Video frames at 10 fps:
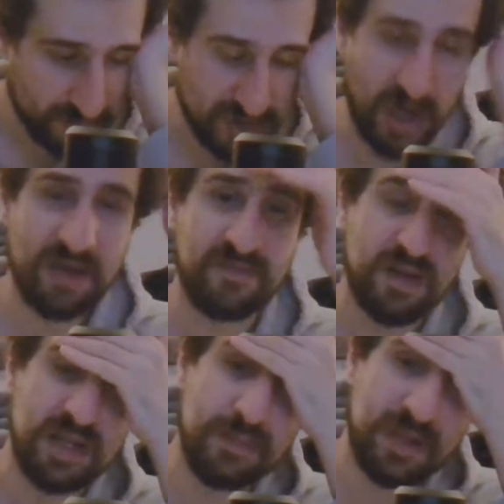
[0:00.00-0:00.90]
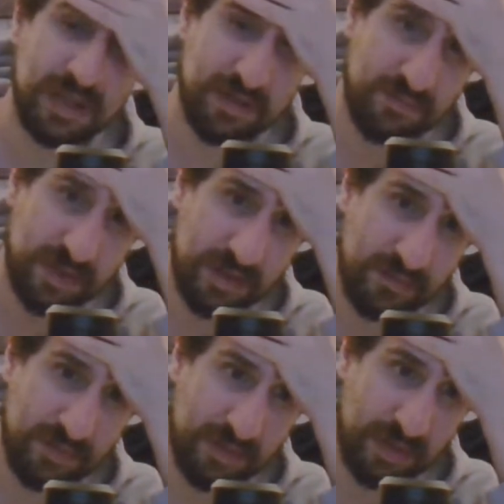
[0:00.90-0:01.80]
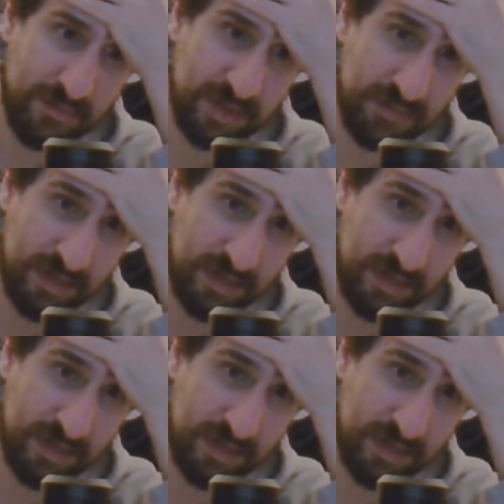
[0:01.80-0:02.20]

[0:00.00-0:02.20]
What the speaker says: Charlotte Flair eliminated Rhea